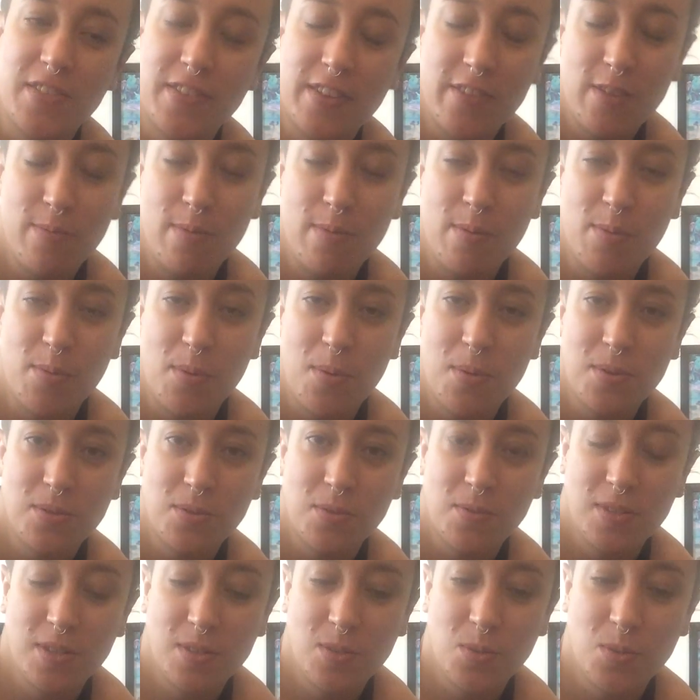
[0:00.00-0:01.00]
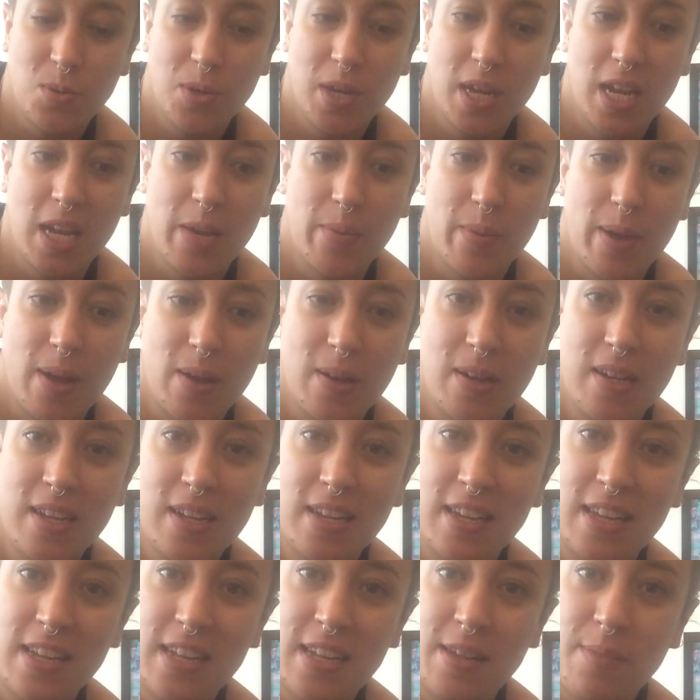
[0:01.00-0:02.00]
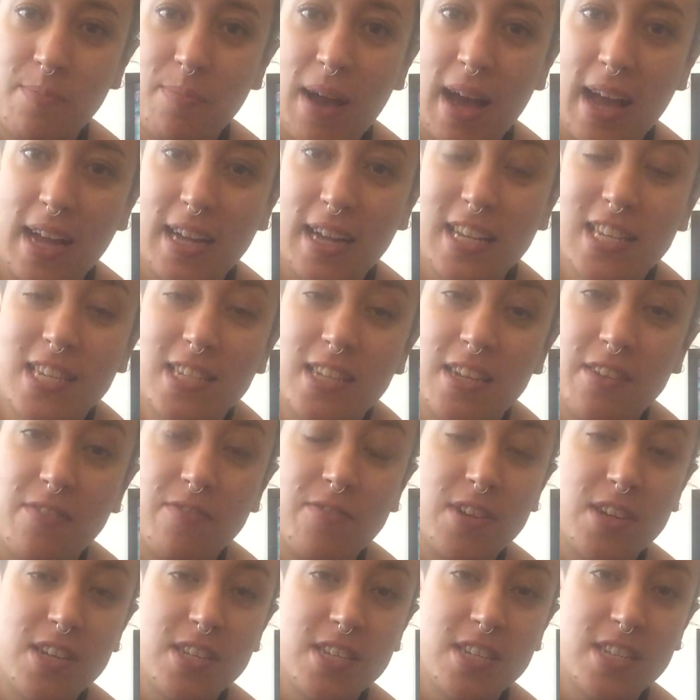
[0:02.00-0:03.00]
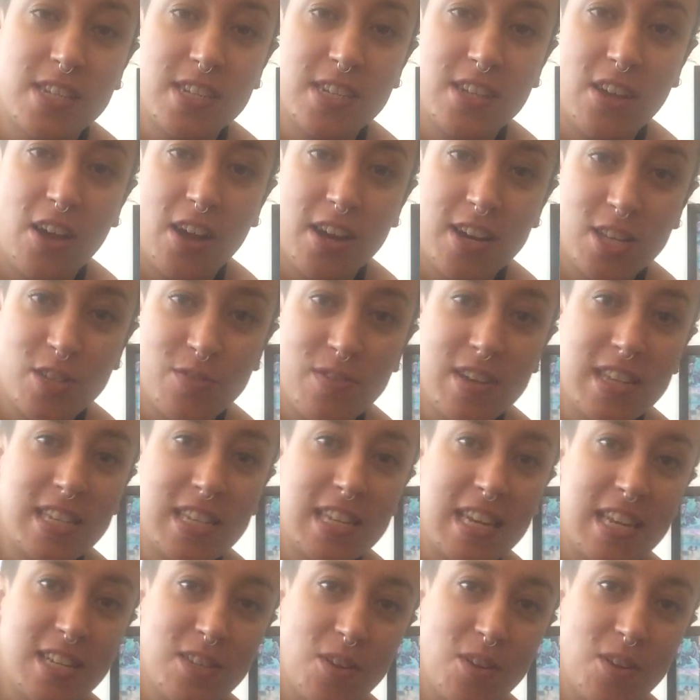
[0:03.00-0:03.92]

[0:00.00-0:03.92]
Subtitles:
I've had a few people sort of talking about back stiffness and tightness recently,